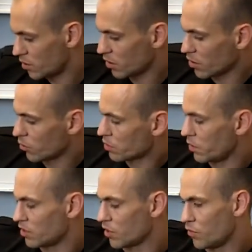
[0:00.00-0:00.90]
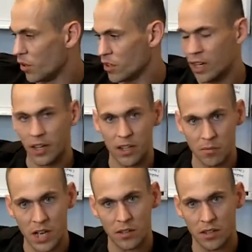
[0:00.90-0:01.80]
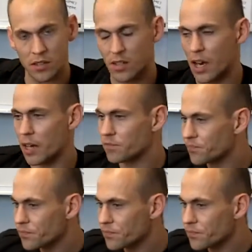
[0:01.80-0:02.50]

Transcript: you know, which means his foot kind of comes out to the side.